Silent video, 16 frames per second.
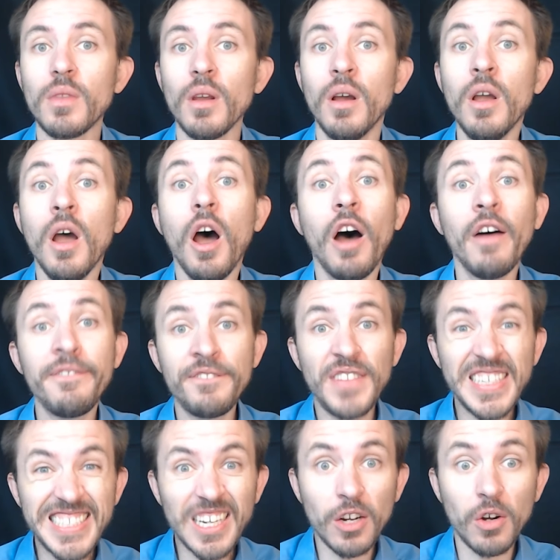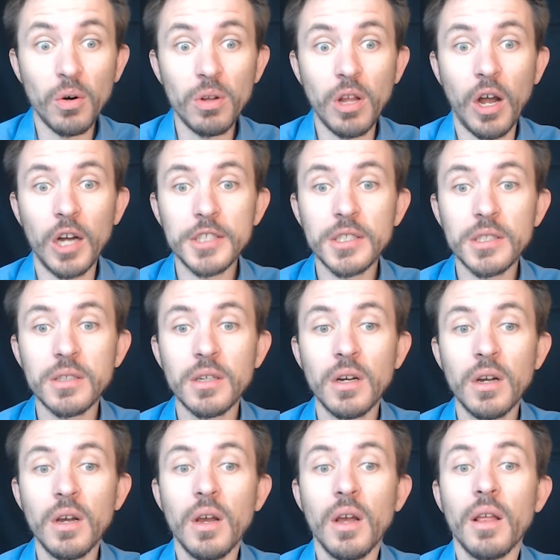A physical loss.
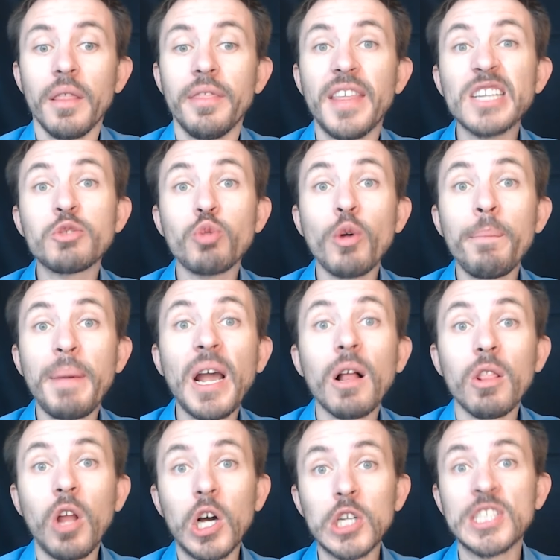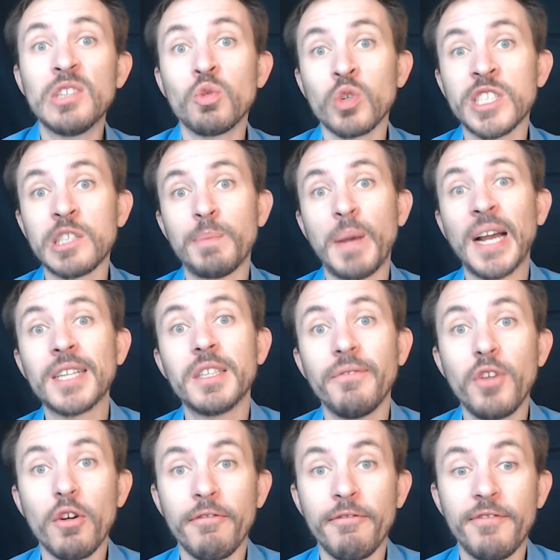This would be a loss in respect of your
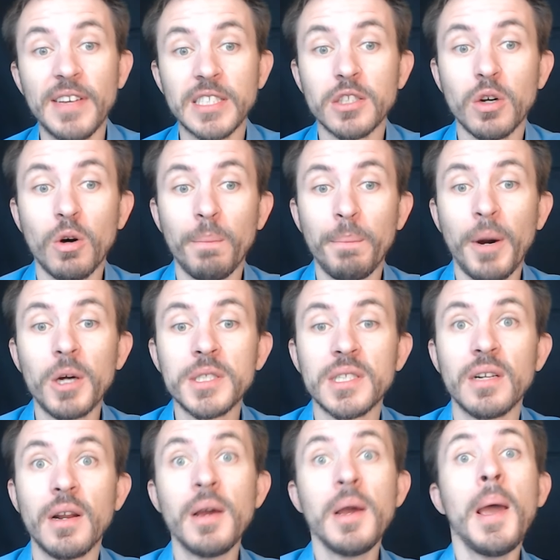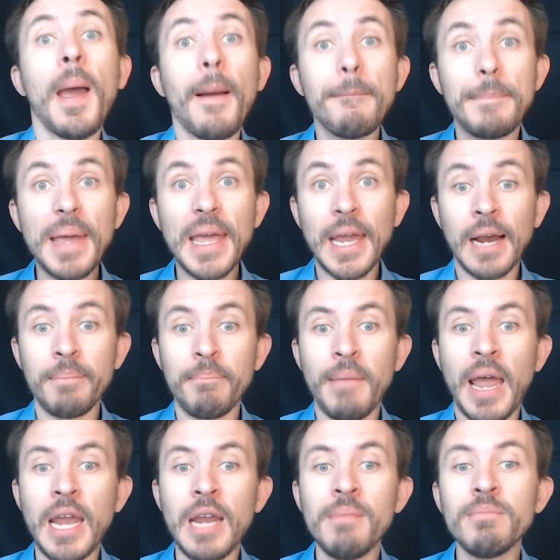physical person. Being
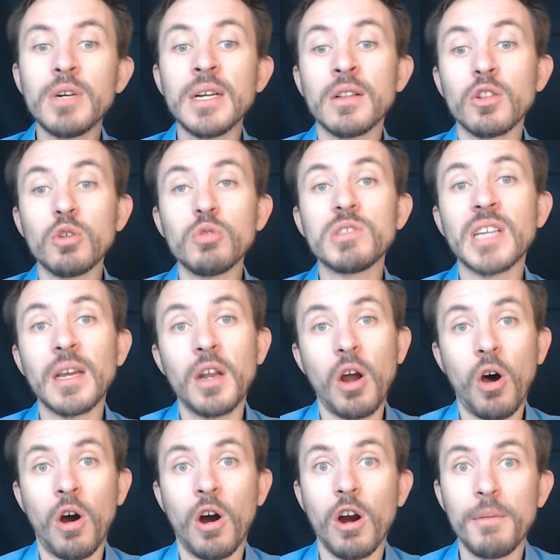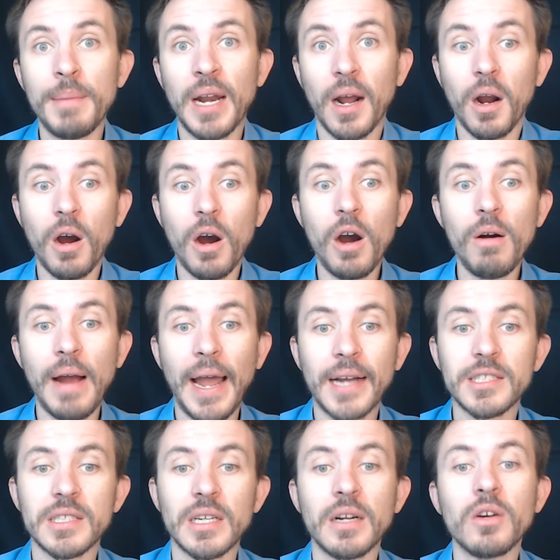maimed and losing an arm in a car
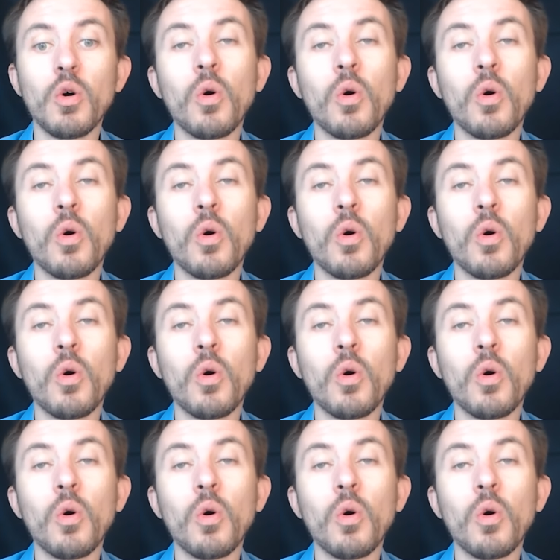accident or